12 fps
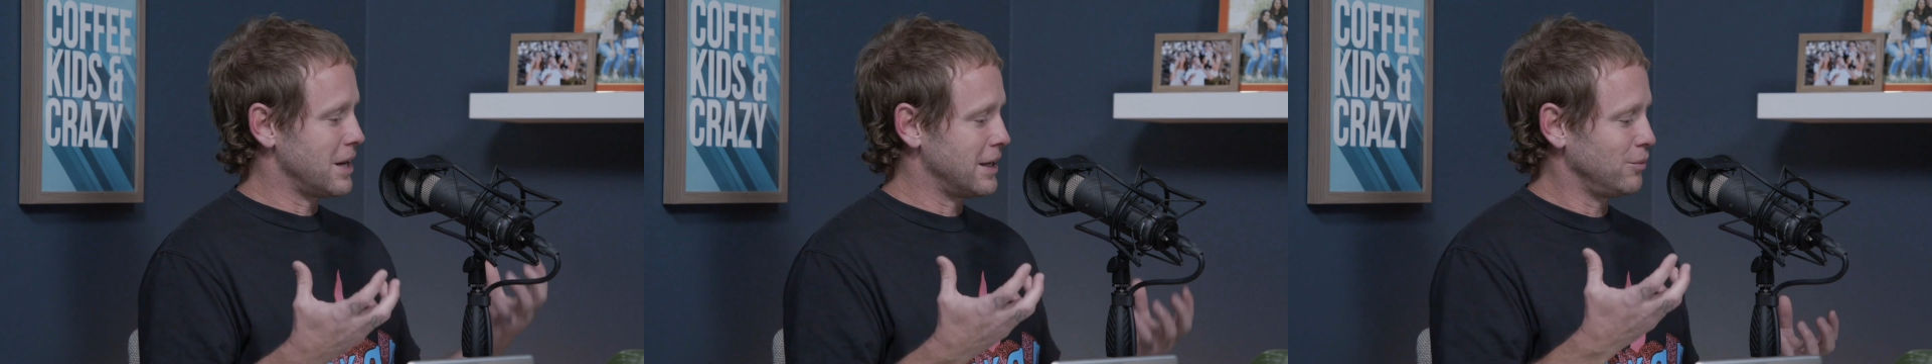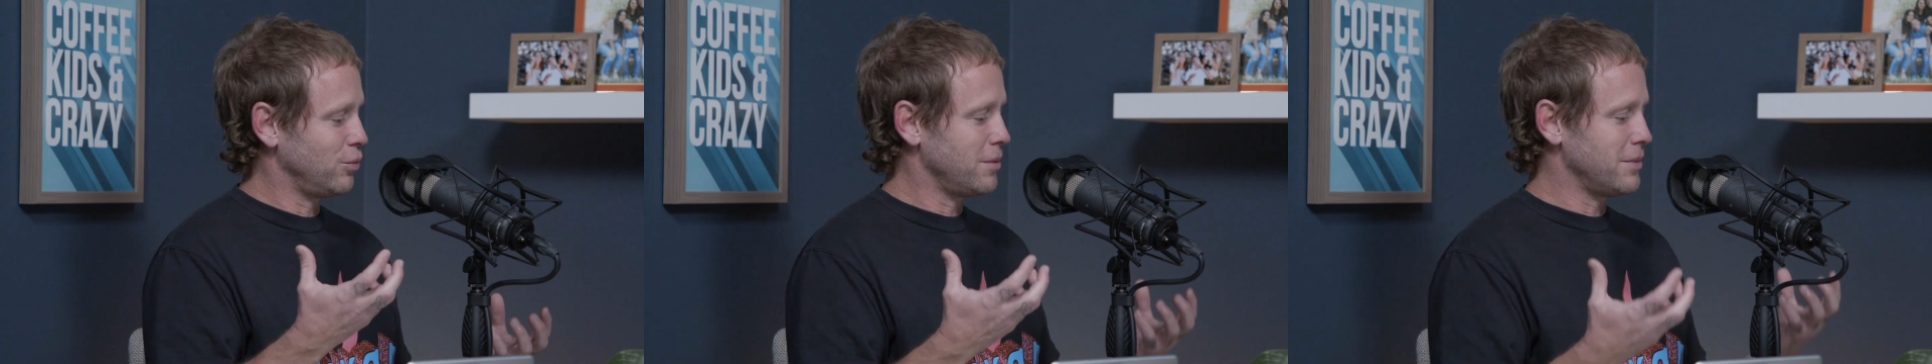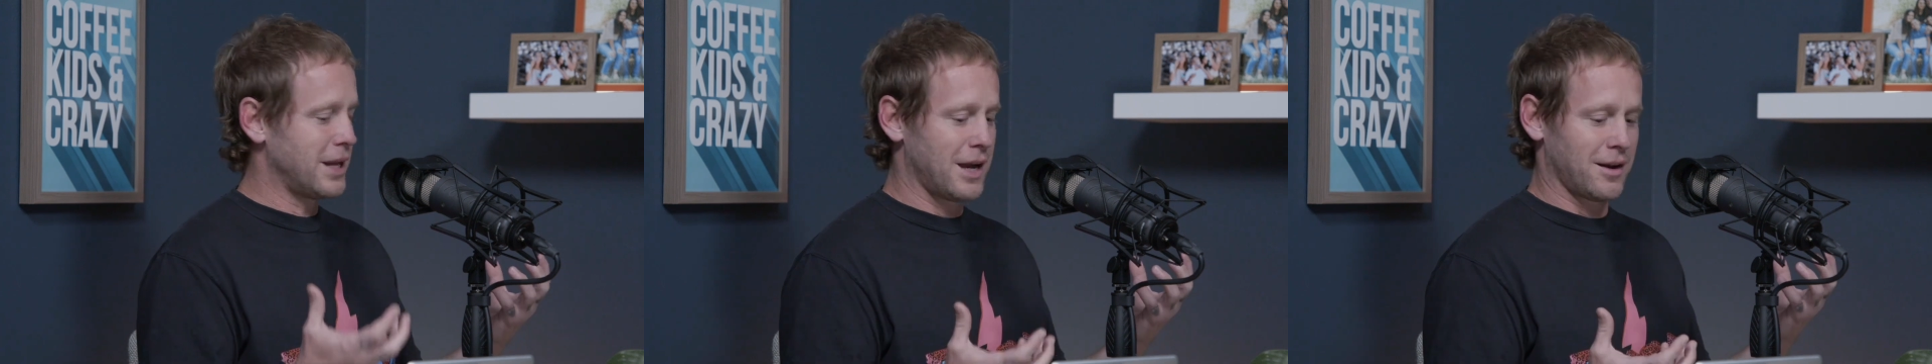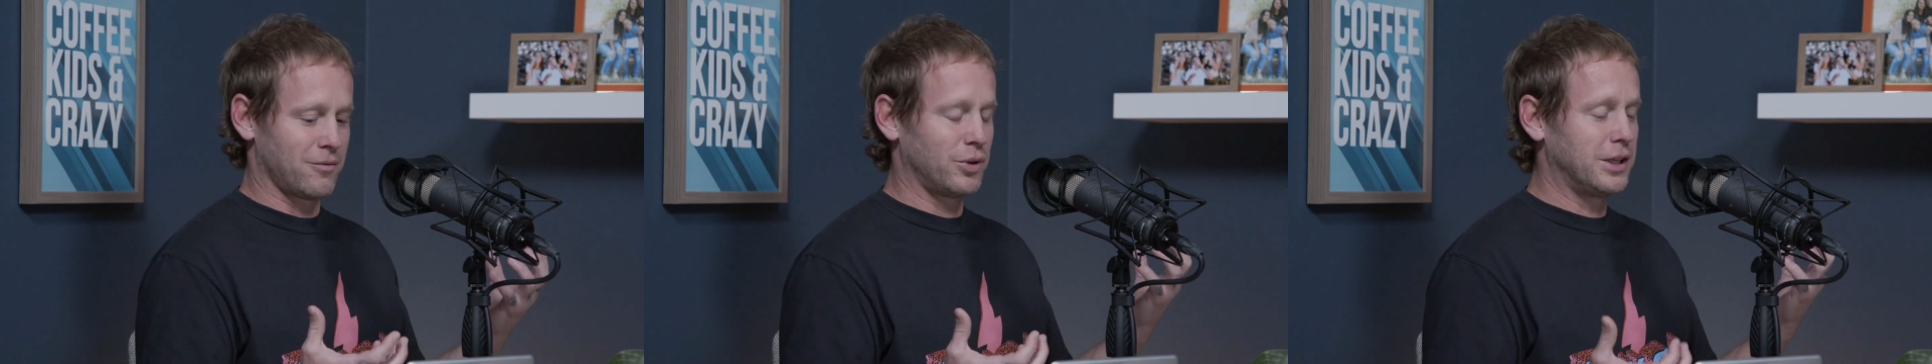men and women
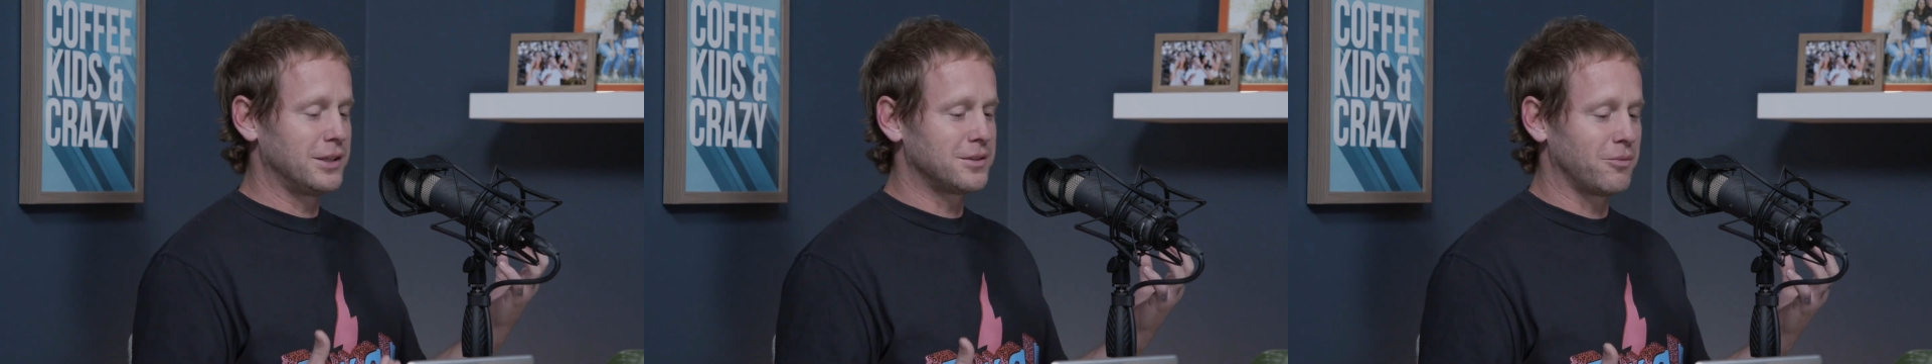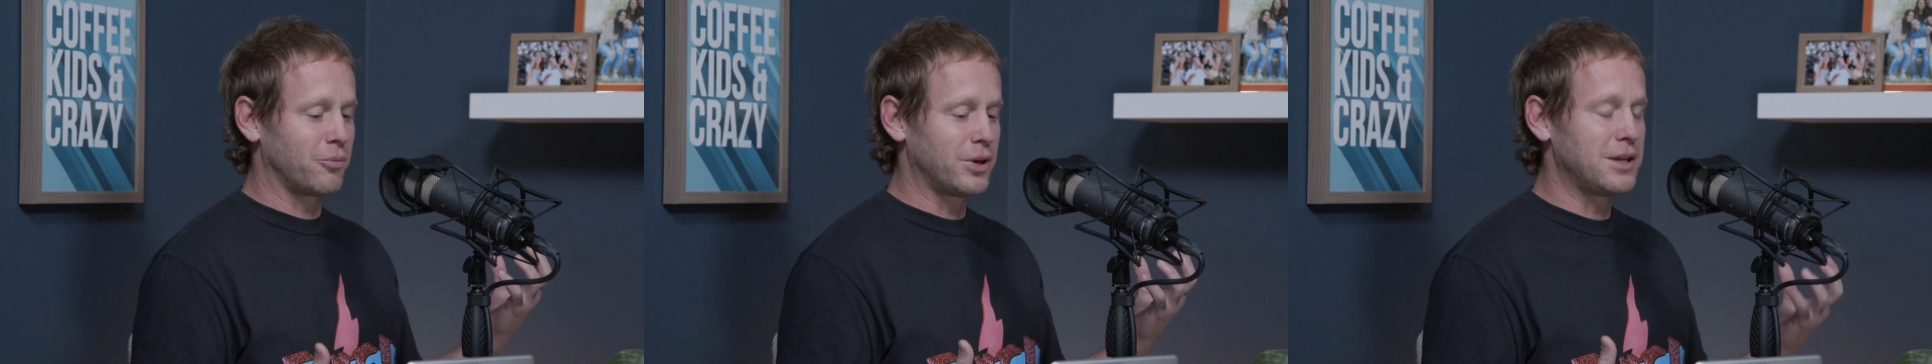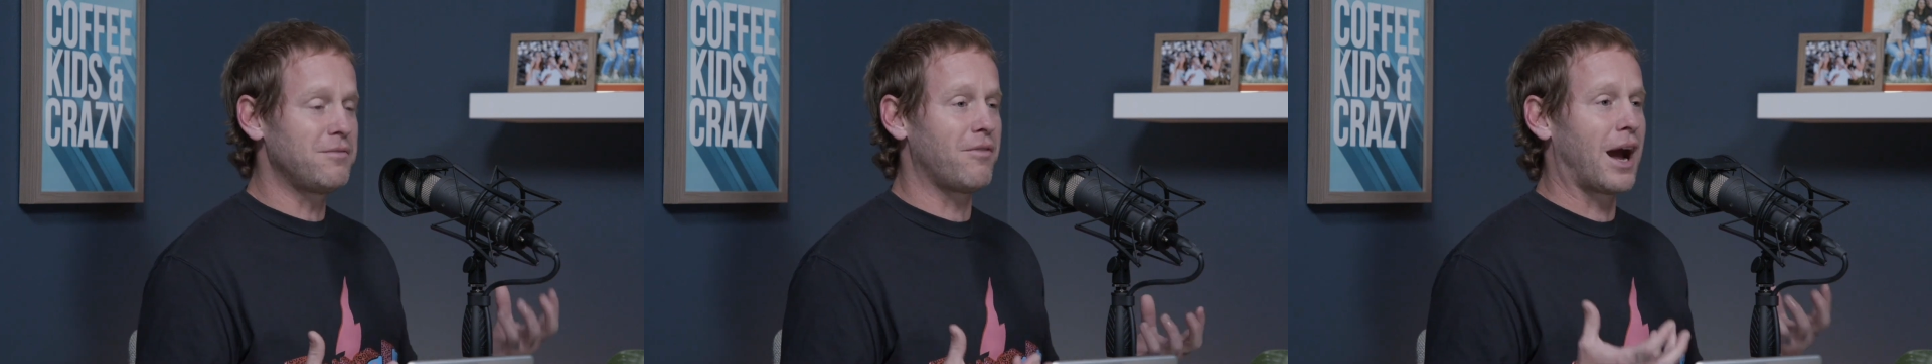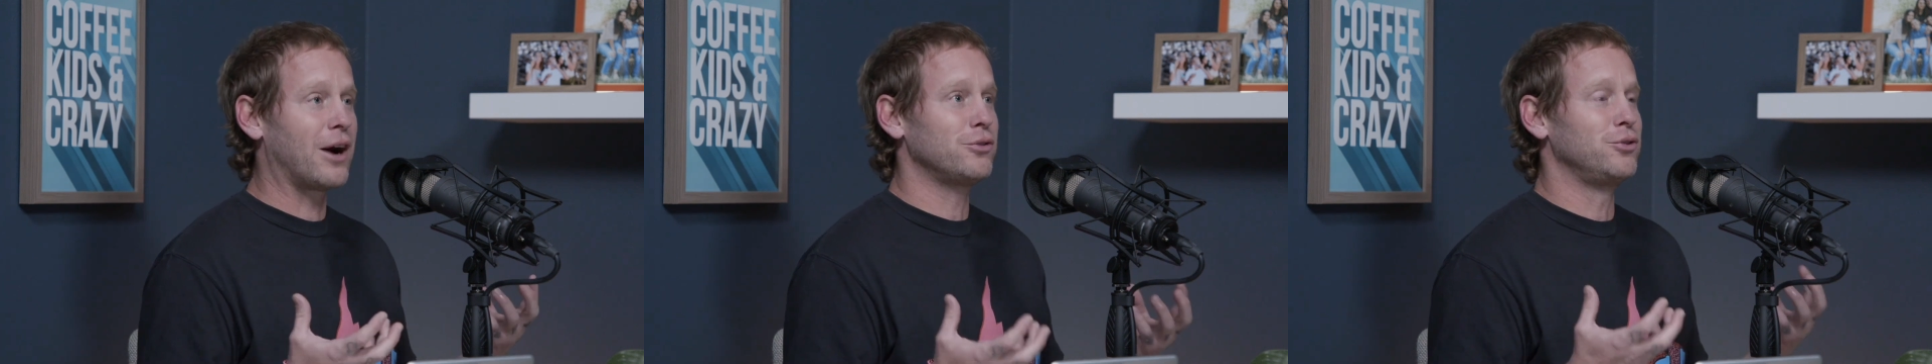have. We need to
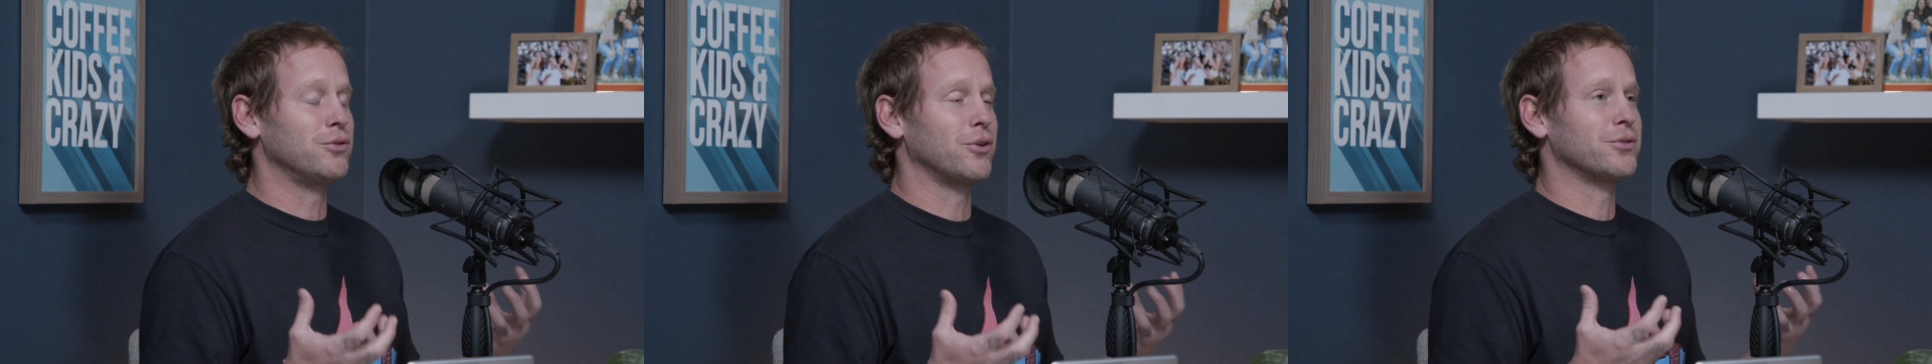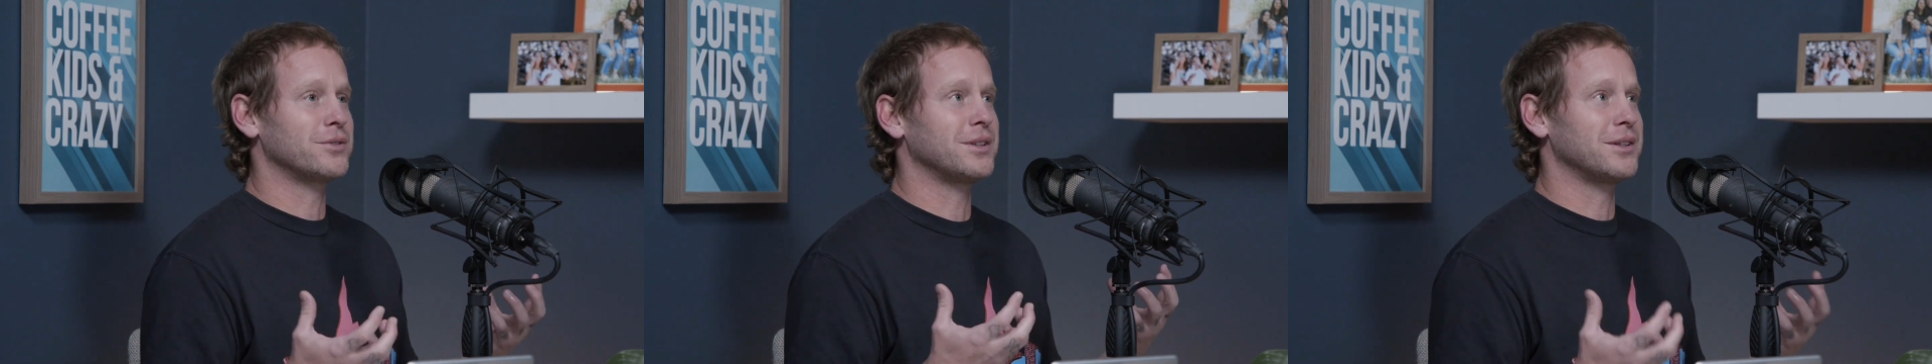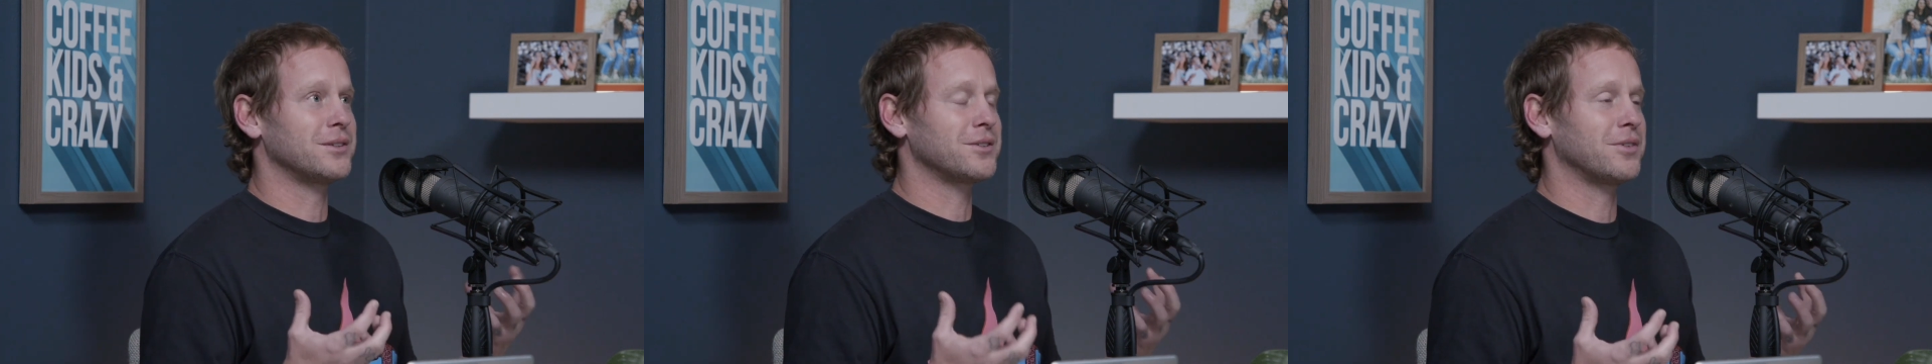revalue those things.